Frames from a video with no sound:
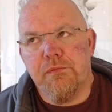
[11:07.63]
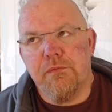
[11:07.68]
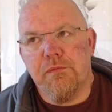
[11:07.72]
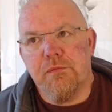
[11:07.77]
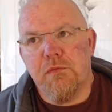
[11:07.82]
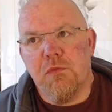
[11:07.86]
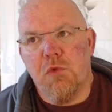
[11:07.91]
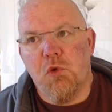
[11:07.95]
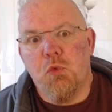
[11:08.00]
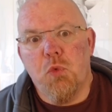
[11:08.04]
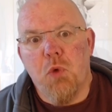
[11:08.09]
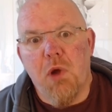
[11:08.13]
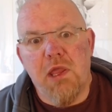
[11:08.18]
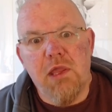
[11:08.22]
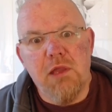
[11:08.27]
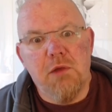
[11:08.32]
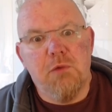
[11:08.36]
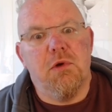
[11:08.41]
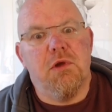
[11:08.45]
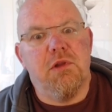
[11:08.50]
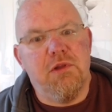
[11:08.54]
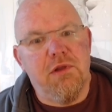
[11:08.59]

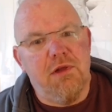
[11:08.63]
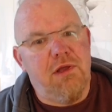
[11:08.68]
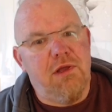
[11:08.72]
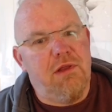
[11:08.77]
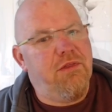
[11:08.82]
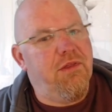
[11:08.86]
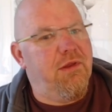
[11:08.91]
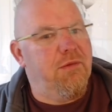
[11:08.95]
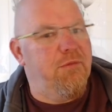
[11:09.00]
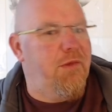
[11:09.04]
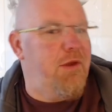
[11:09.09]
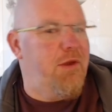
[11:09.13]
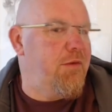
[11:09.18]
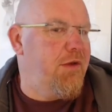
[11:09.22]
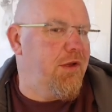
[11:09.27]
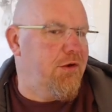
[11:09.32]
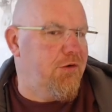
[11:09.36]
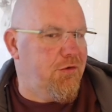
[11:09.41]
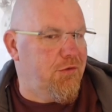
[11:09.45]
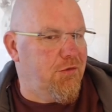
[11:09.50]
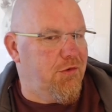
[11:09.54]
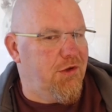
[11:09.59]
wayward, I think maybe a
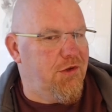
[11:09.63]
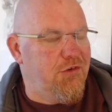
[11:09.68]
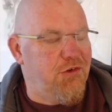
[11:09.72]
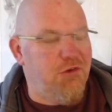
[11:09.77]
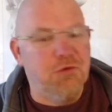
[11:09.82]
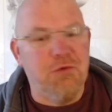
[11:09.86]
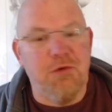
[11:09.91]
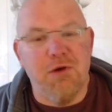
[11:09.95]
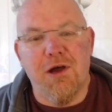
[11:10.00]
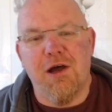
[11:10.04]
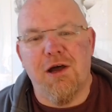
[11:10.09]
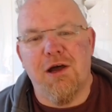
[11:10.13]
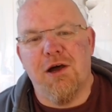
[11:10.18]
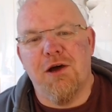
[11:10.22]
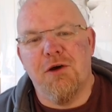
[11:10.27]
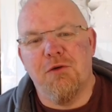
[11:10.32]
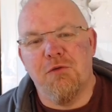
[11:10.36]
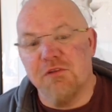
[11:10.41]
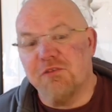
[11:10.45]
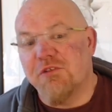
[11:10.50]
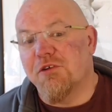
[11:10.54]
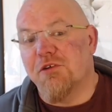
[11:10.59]
good word, you are
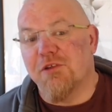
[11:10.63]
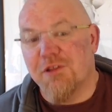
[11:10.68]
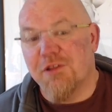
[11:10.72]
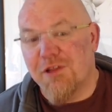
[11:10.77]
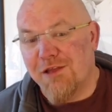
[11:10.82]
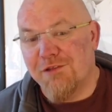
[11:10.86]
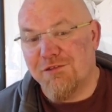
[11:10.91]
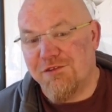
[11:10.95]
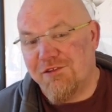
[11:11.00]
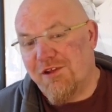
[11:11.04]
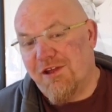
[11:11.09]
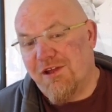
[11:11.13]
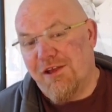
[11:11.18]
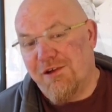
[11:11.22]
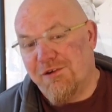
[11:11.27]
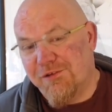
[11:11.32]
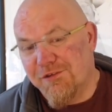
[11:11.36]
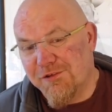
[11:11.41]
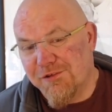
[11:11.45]
with your lifestyle,